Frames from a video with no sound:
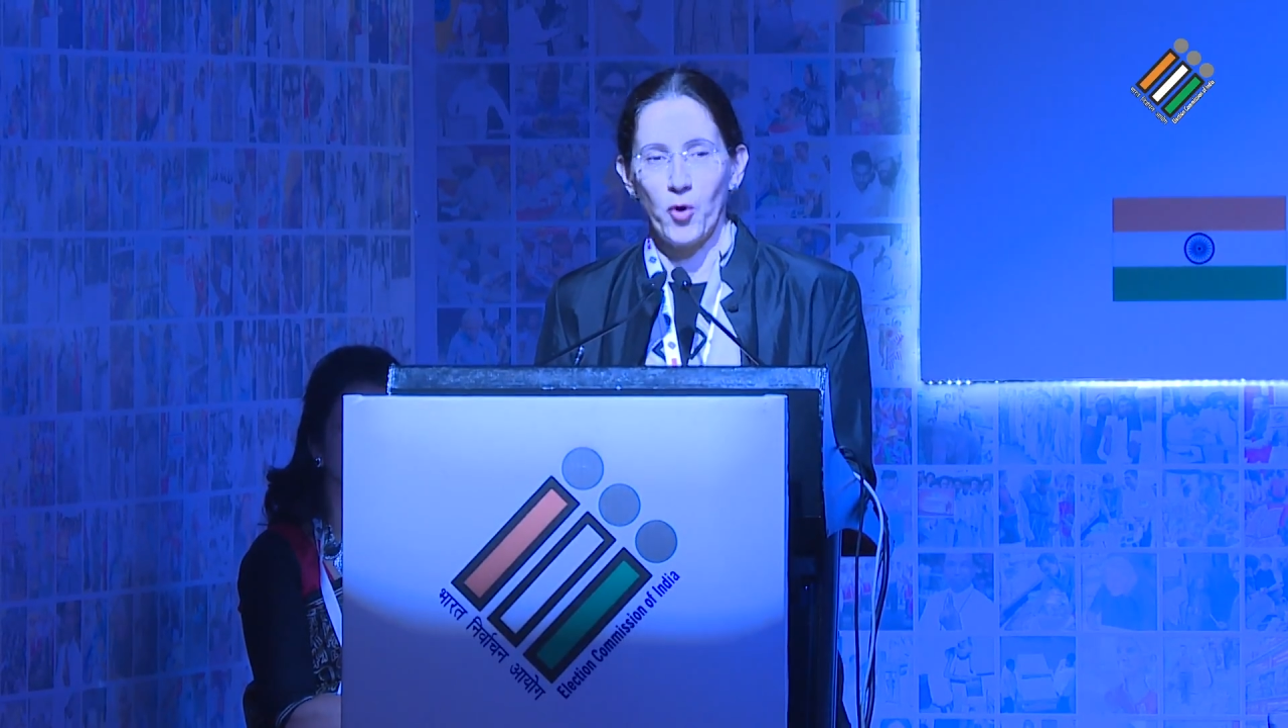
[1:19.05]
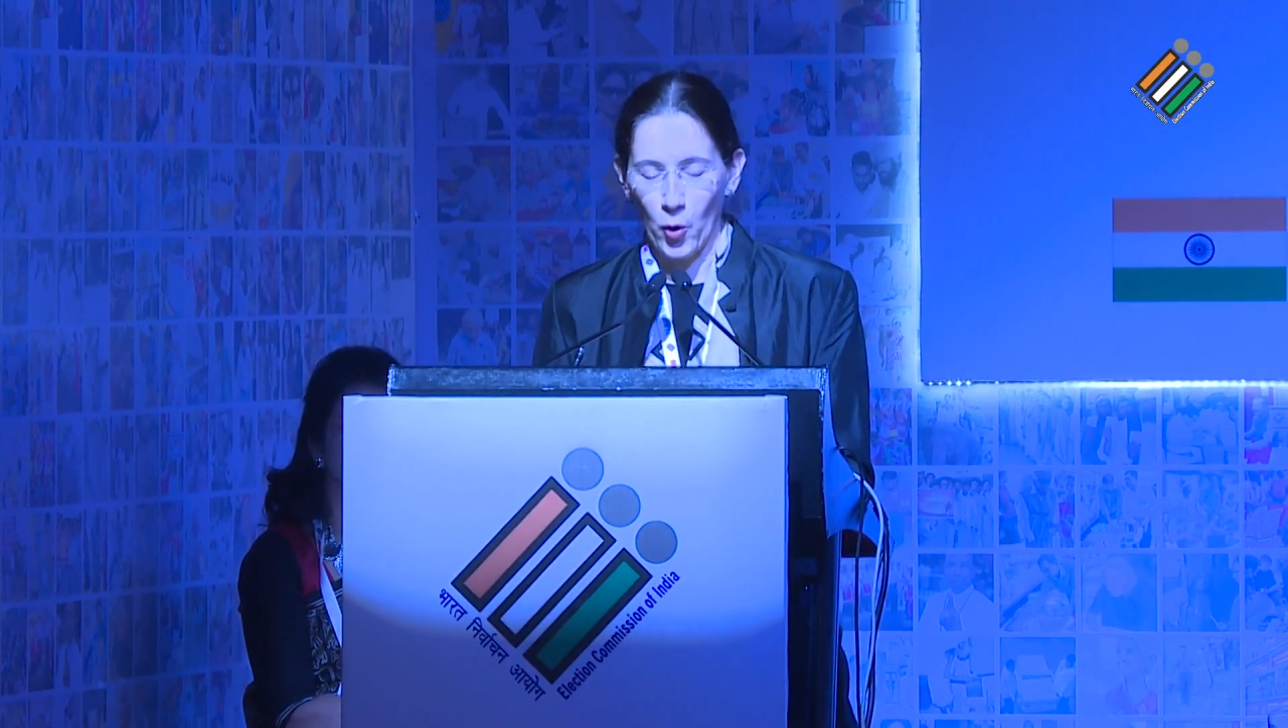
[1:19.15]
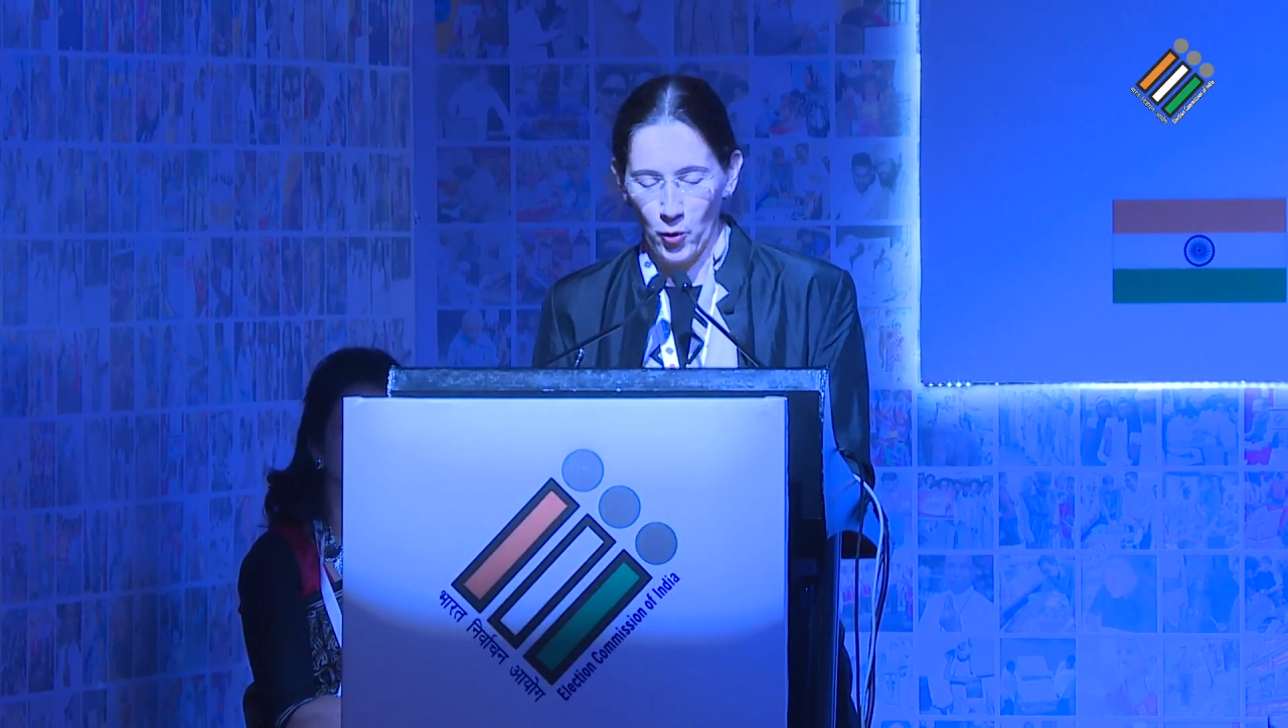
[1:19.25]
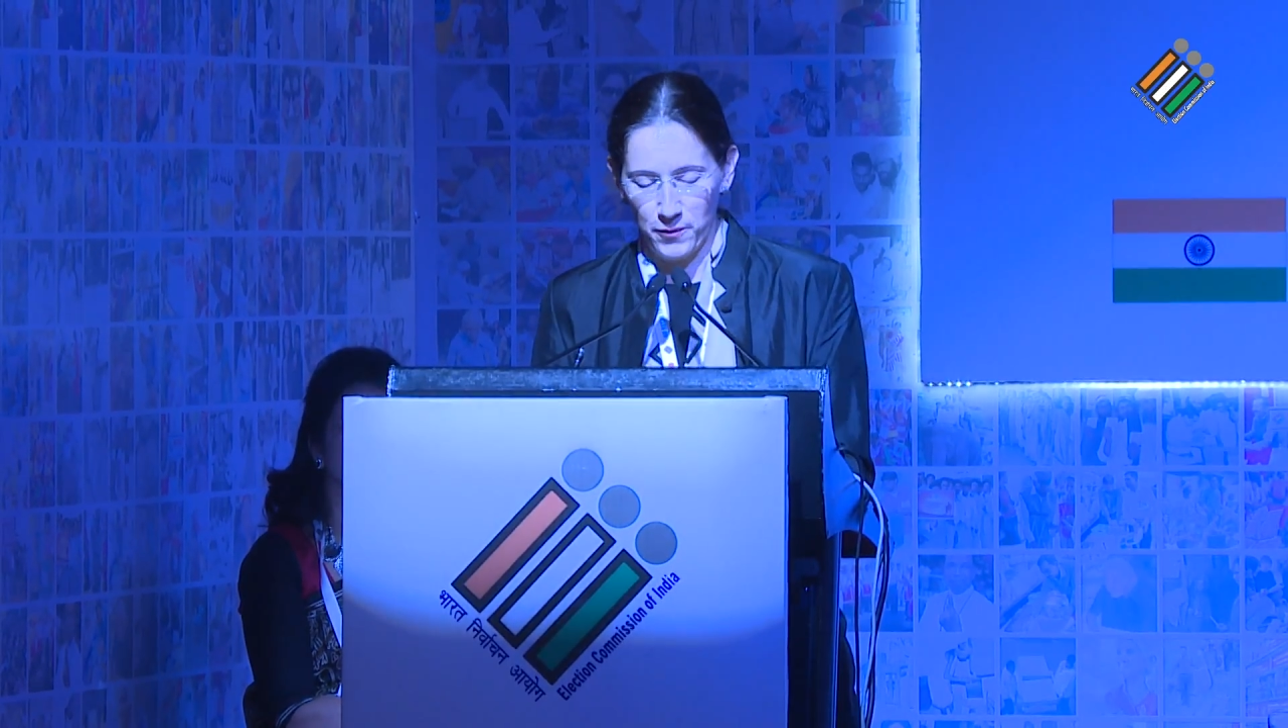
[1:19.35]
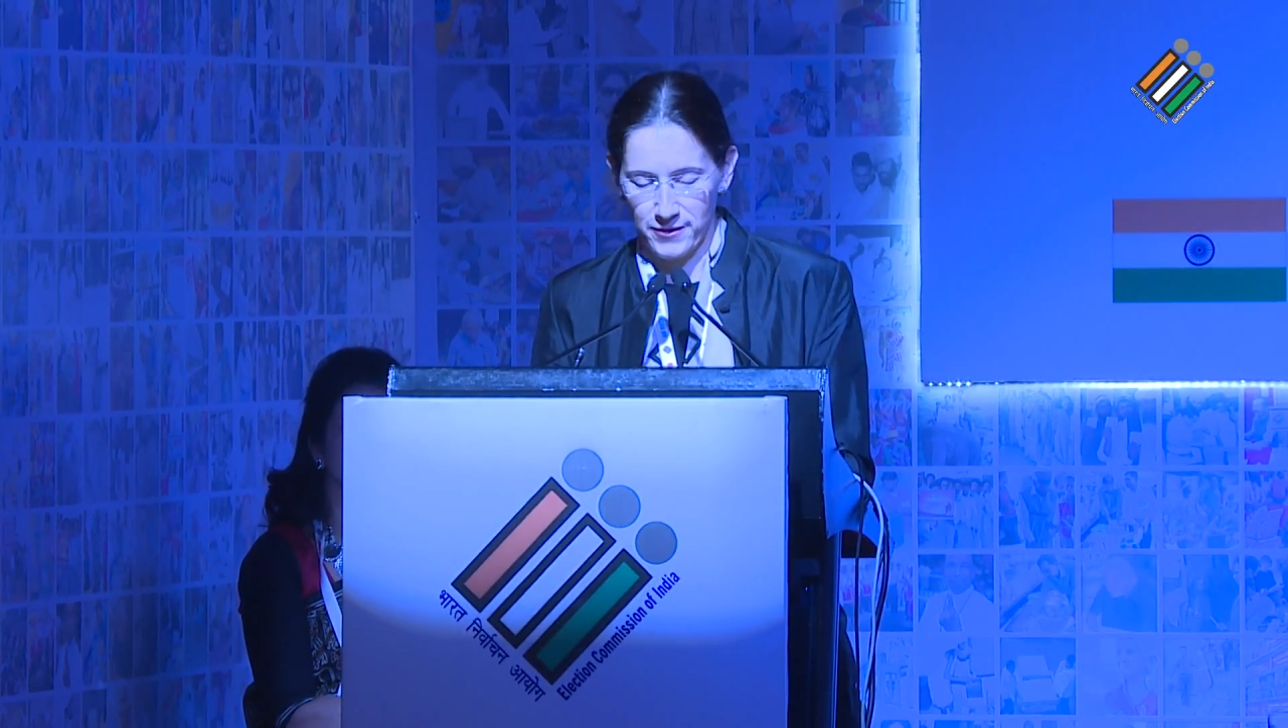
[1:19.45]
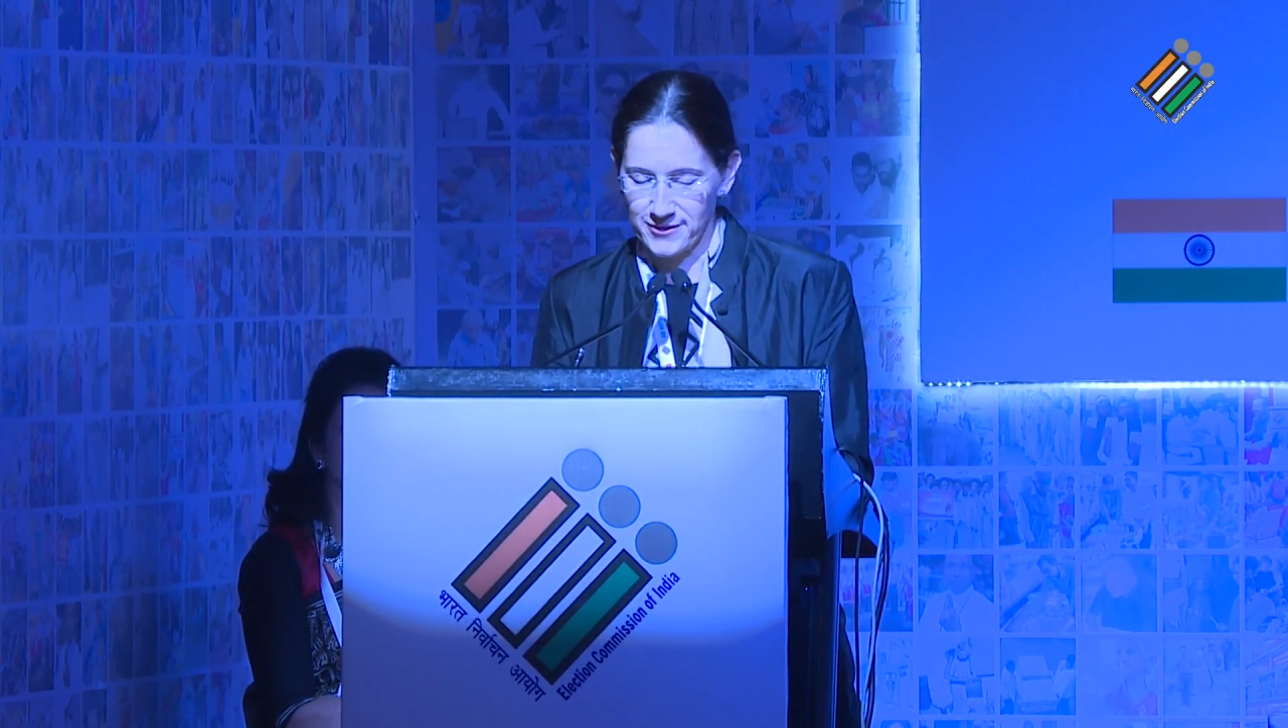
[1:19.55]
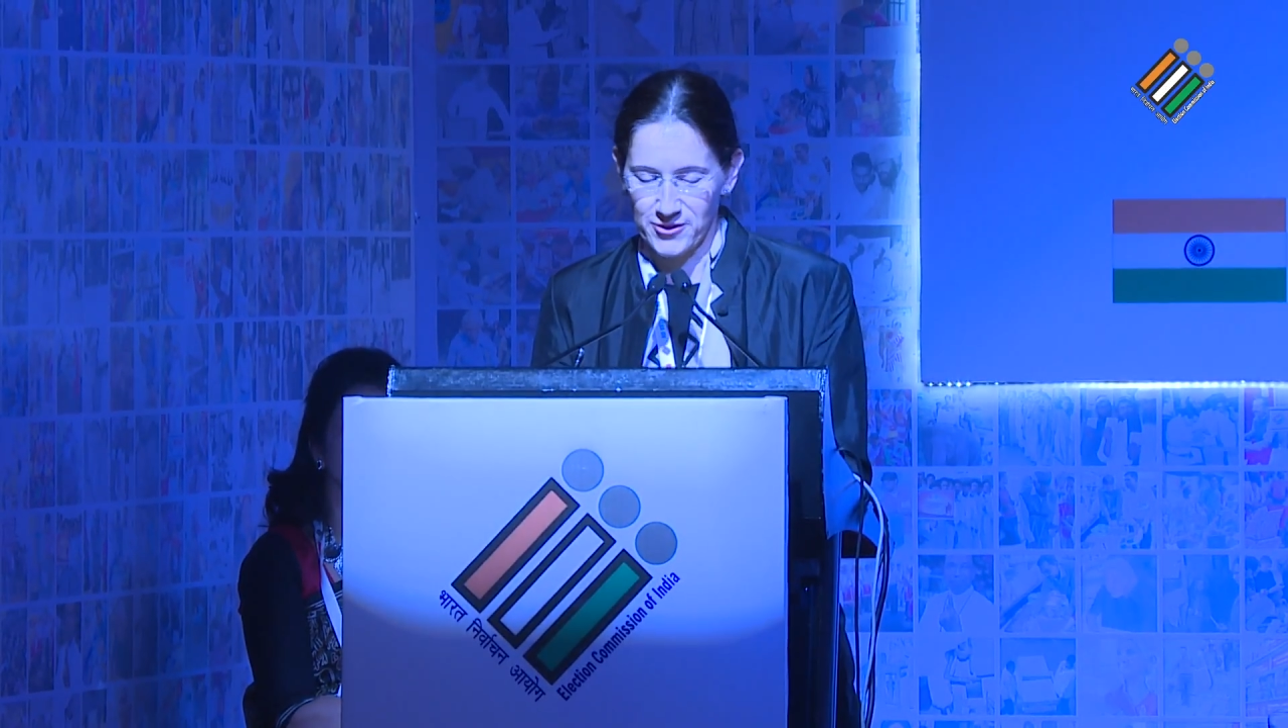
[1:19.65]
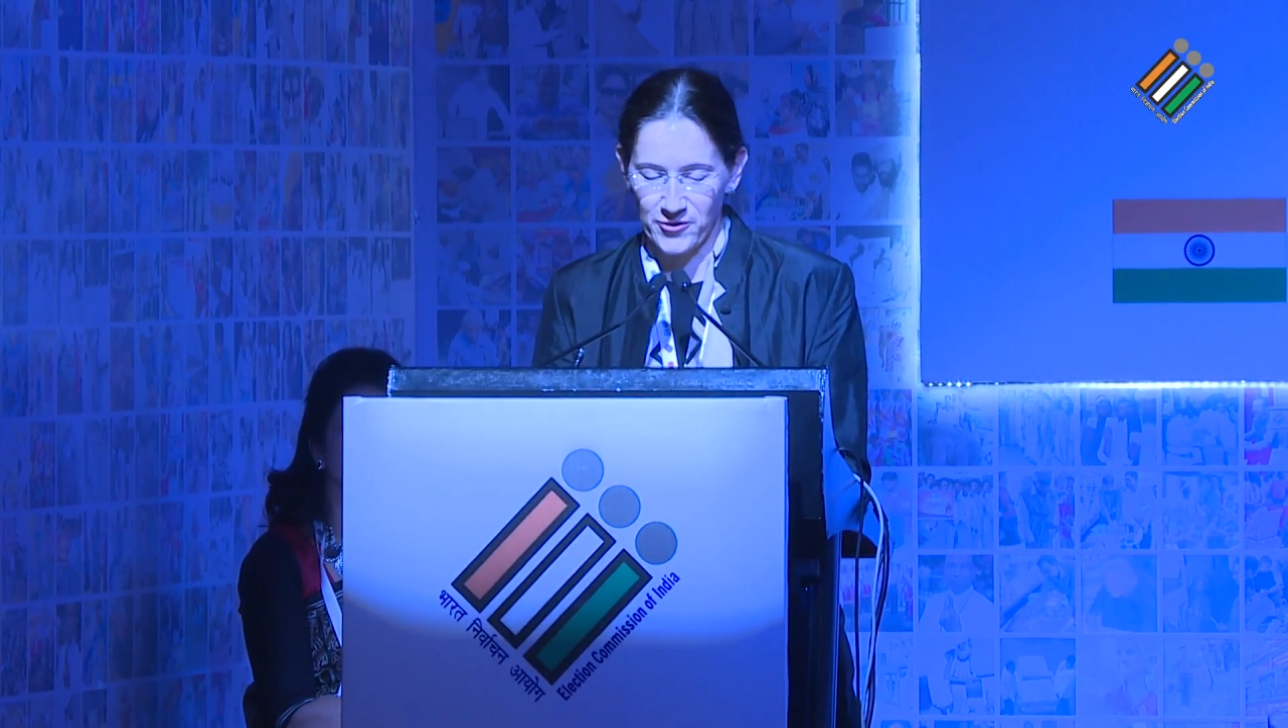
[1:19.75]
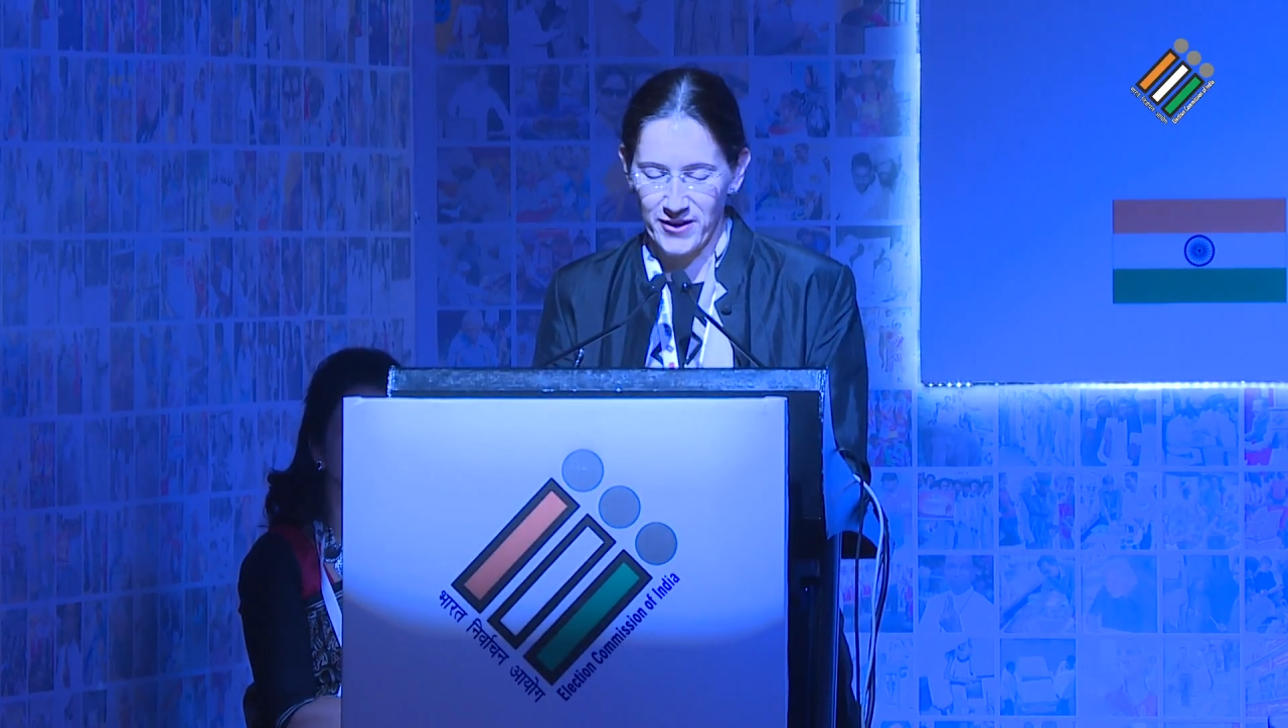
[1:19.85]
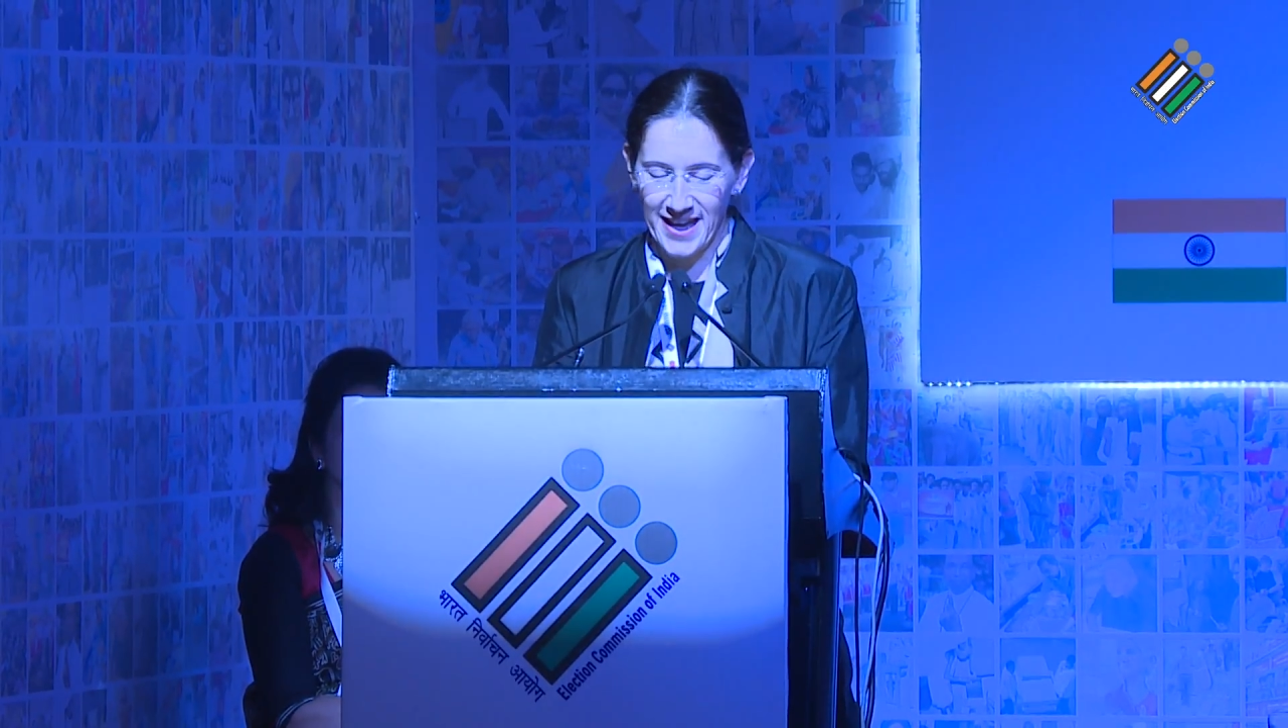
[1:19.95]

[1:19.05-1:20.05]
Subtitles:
hope also.